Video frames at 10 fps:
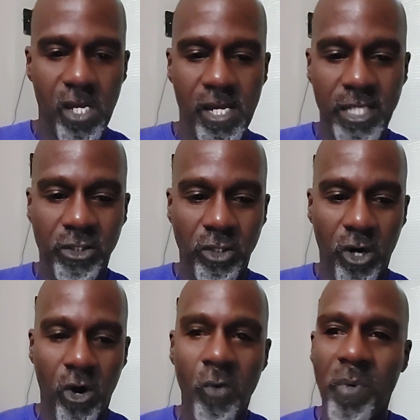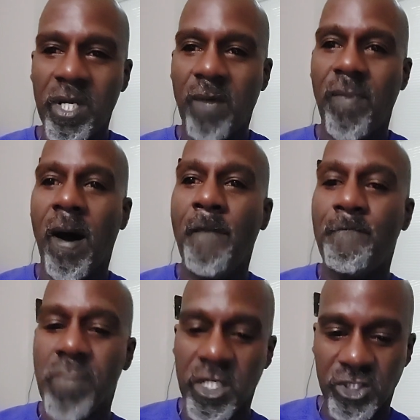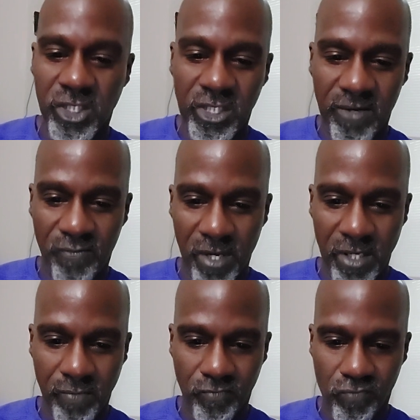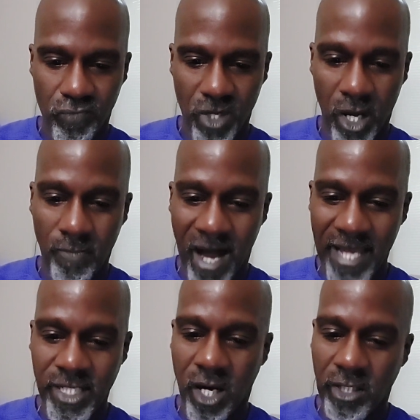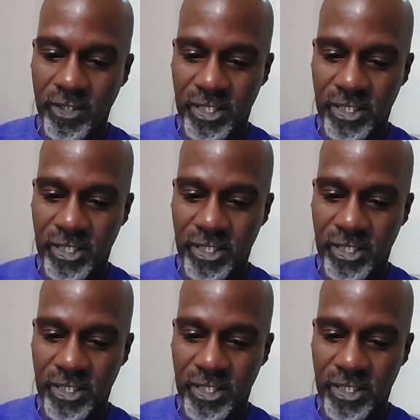It's going to open up a bunch of different icons.